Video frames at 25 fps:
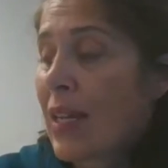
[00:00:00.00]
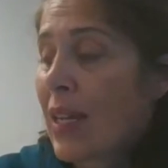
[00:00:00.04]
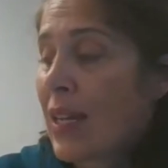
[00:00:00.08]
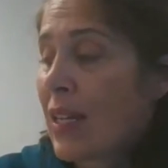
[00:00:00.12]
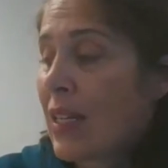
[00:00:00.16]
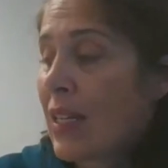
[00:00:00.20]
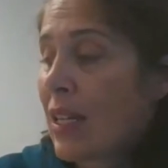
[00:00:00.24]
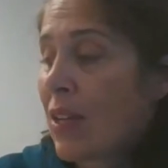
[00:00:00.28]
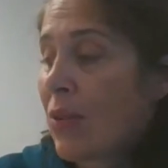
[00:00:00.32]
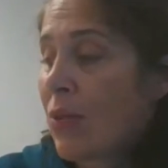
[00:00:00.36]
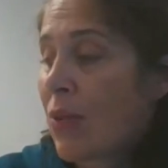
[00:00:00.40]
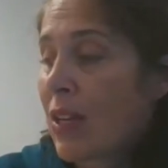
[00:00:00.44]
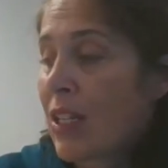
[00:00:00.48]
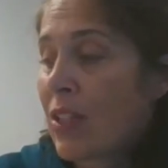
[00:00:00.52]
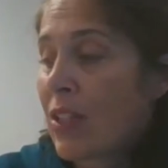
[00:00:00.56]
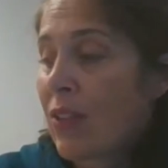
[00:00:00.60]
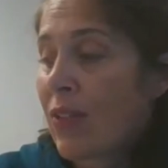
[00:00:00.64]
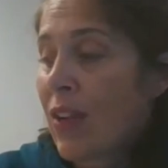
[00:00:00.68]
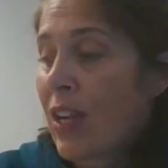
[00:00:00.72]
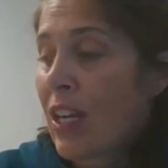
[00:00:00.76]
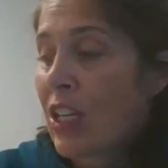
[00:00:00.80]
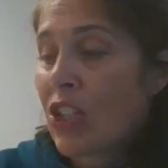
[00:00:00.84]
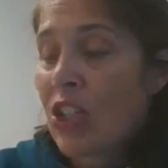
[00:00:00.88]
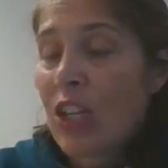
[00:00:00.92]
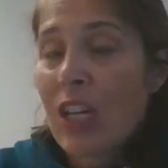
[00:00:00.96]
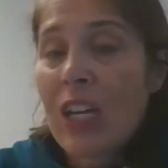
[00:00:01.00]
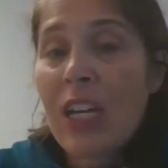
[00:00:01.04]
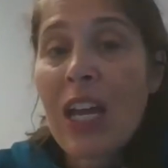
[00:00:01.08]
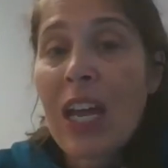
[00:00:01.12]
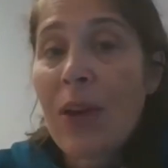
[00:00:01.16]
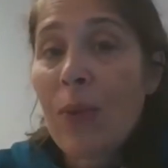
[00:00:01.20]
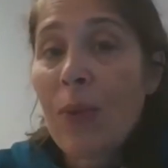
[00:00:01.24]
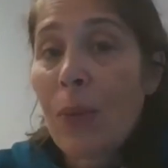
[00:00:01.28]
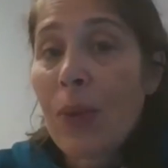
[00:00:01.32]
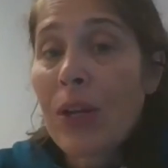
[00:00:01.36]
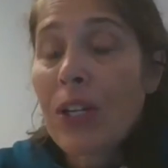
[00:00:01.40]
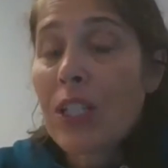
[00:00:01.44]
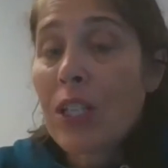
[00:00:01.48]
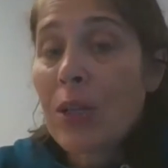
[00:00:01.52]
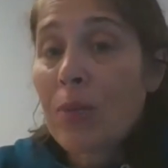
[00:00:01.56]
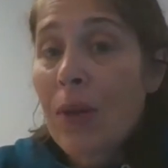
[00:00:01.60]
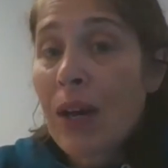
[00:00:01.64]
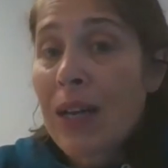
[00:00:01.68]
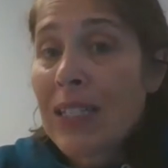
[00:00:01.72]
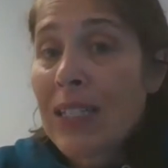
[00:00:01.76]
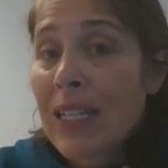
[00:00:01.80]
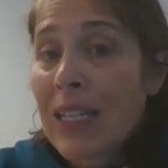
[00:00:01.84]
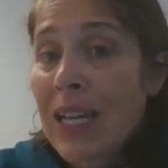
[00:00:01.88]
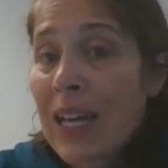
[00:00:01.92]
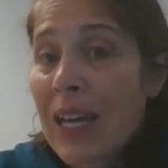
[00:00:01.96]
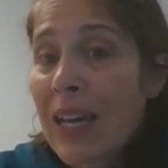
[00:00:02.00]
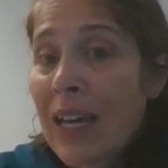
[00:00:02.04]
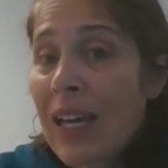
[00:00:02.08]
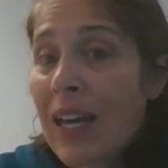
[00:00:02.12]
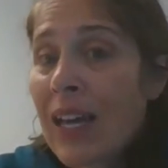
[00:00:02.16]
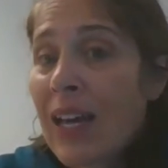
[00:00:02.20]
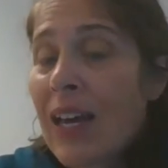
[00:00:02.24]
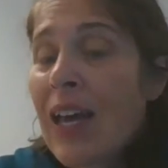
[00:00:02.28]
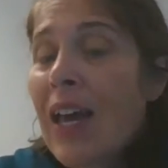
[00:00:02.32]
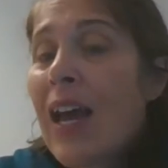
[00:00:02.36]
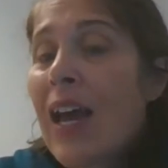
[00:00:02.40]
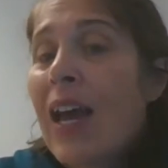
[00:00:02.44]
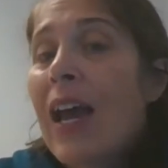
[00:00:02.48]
Indian Reservation and went to Montana,